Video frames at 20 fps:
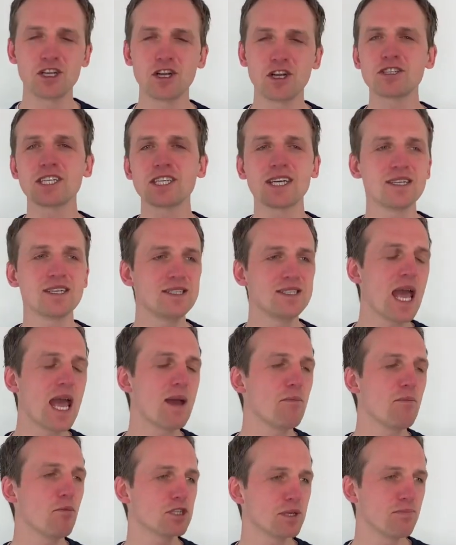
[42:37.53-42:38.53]
not to
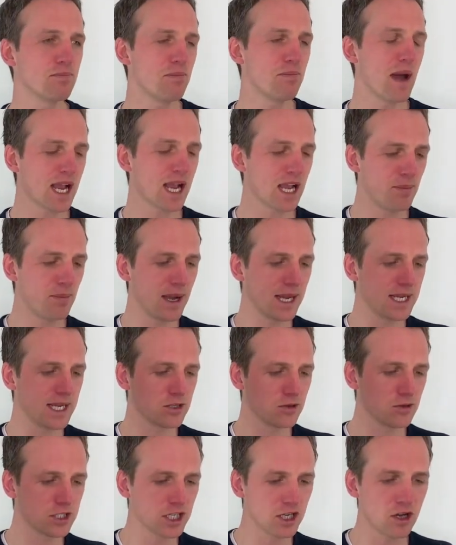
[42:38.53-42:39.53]
condemn or to backbite
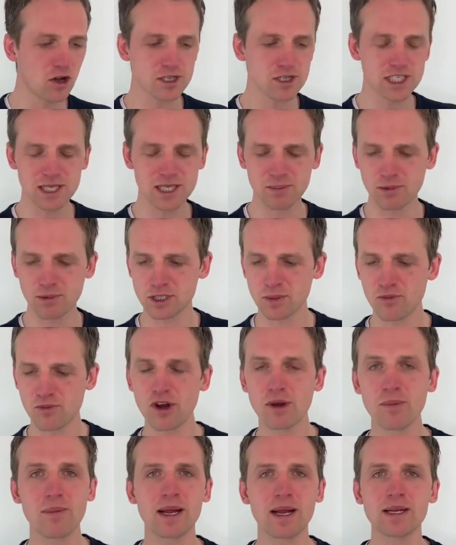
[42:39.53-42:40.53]
or to gossip or to
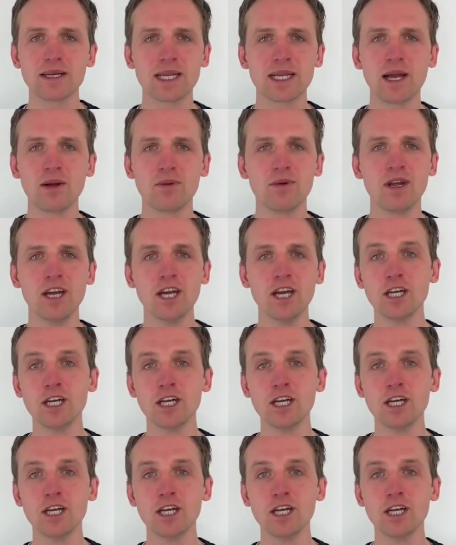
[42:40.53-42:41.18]
bring back down.